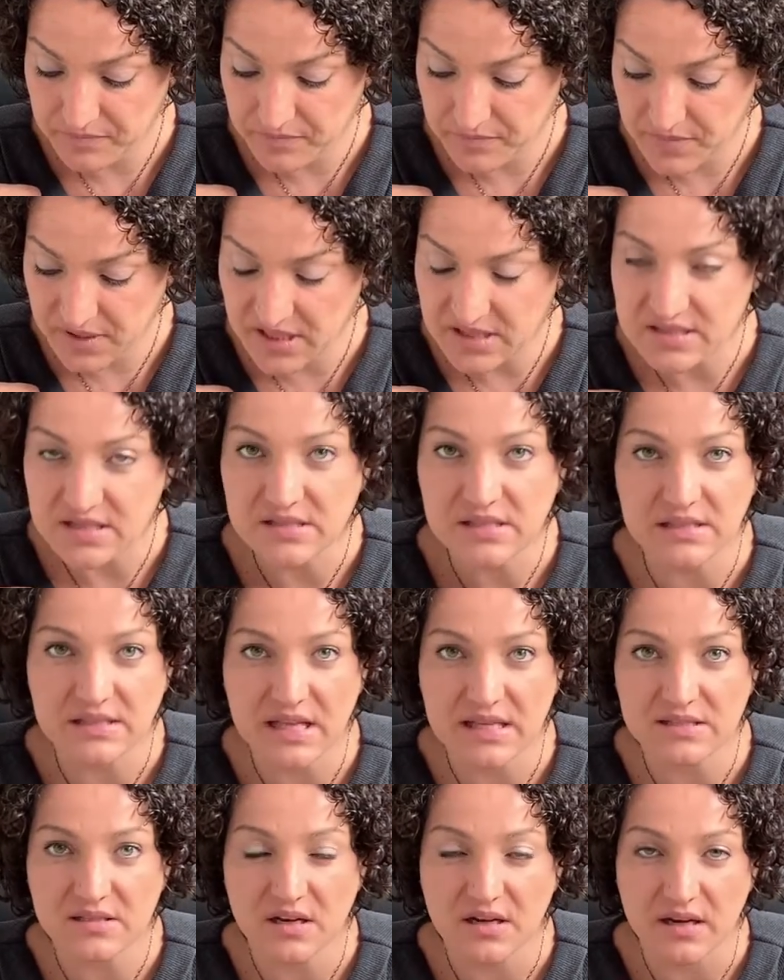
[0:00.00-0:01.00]
Because I think
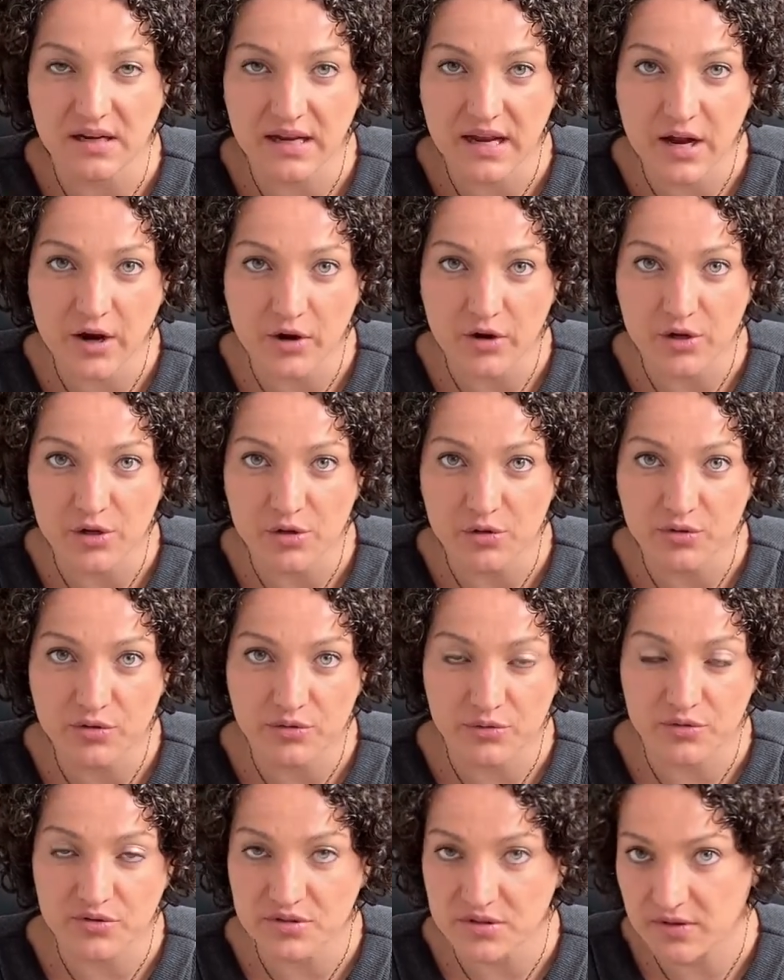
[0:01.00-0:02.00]
that's going to carry you
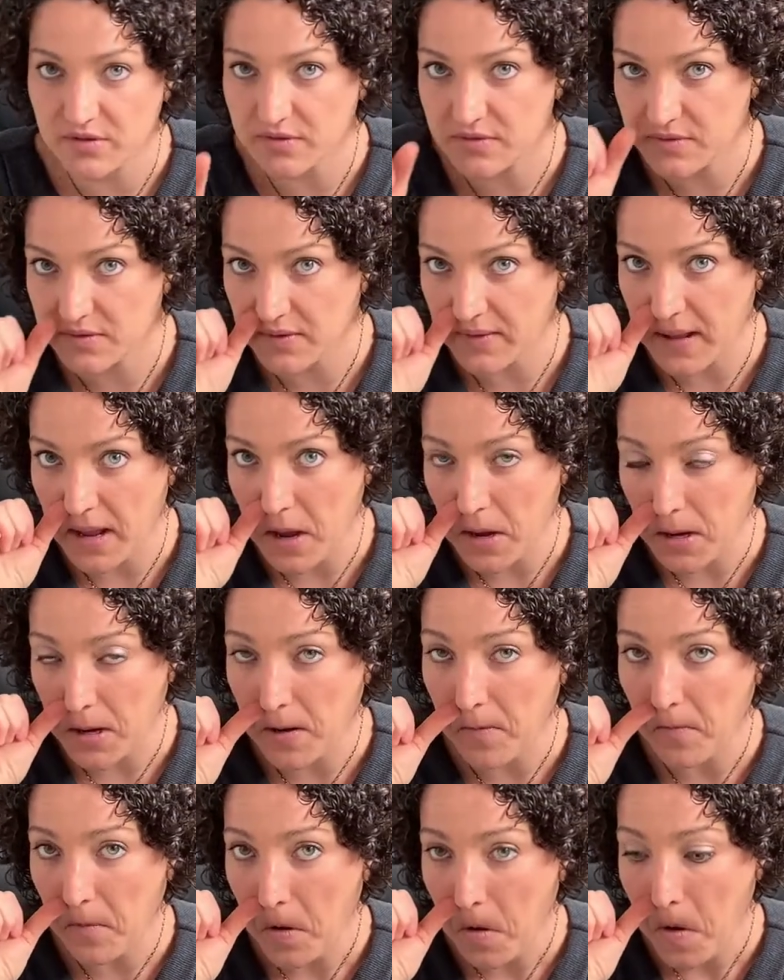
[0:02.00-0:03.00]
through to the
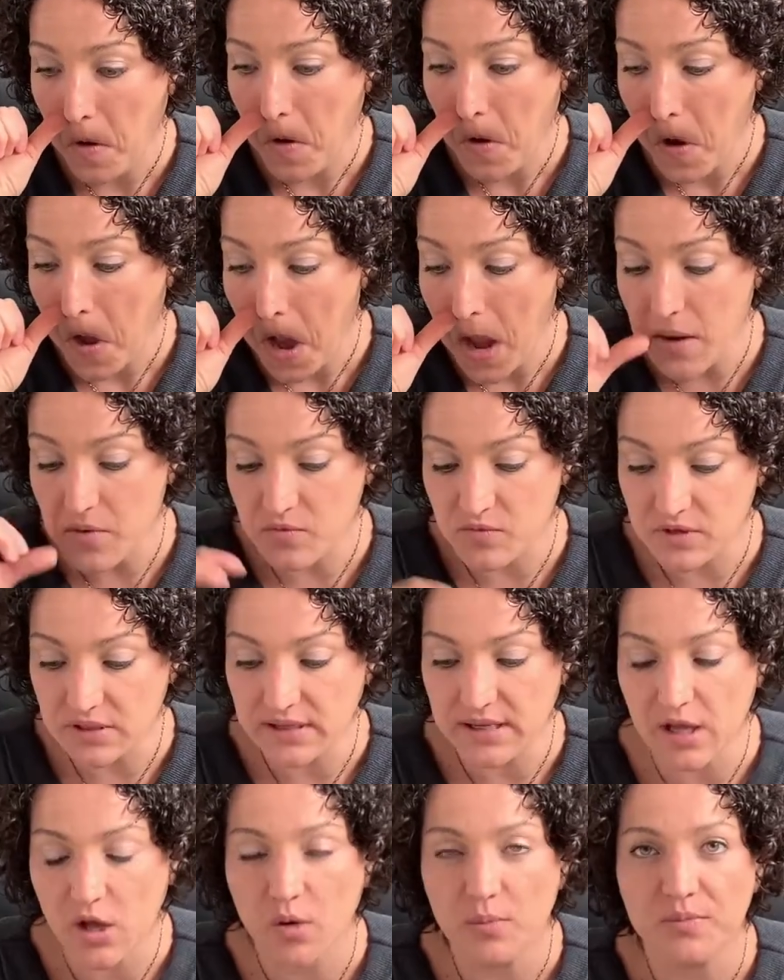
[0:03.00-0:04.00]
outcome and
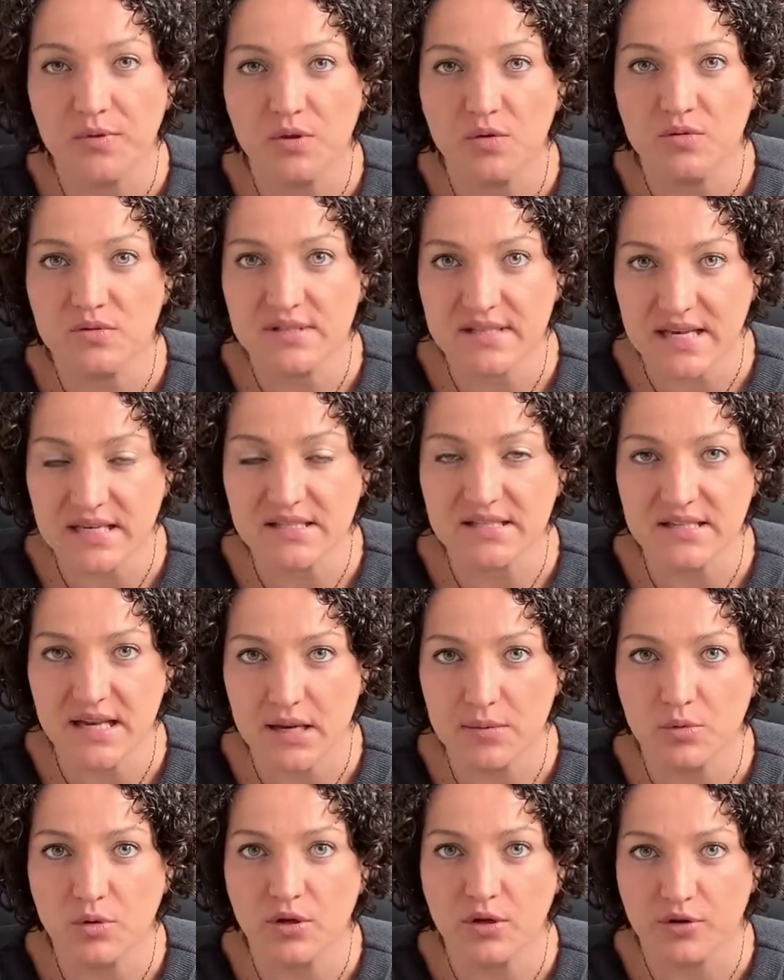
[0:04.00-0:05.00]
really help you stay
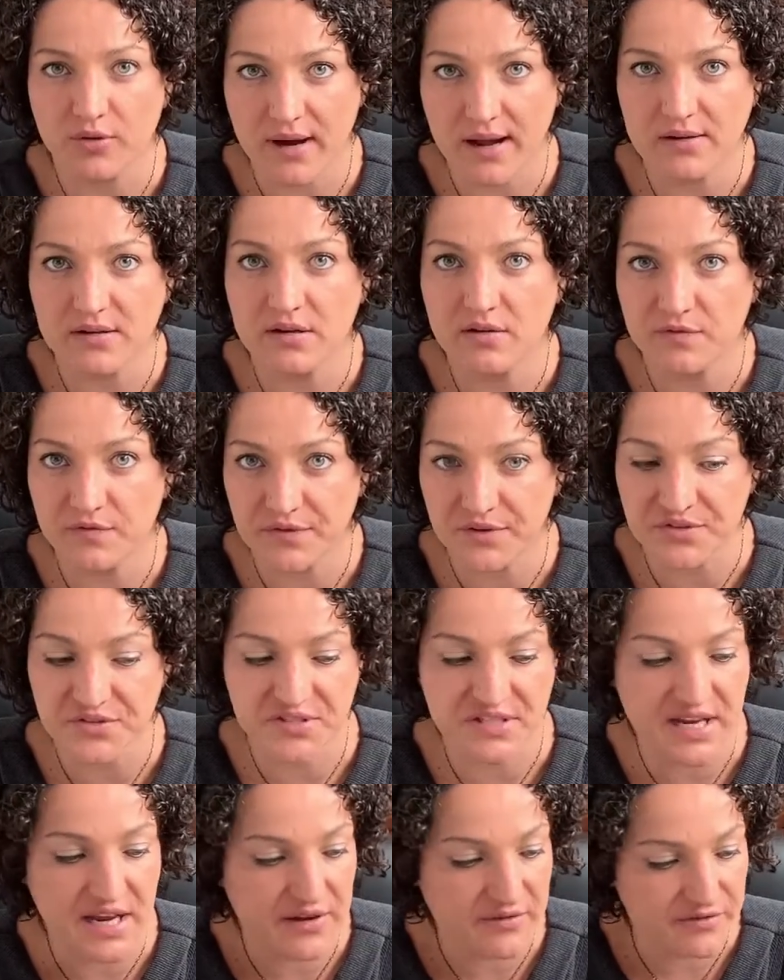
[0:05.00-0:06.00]
stable and grounded and feel
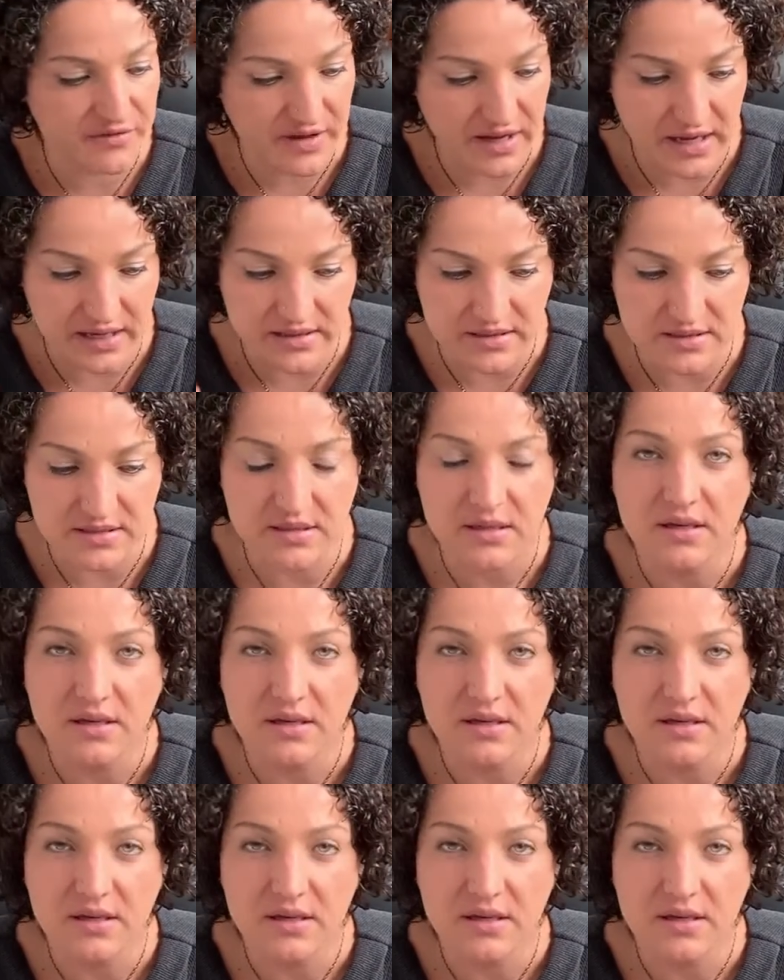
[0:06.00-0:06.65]
safe and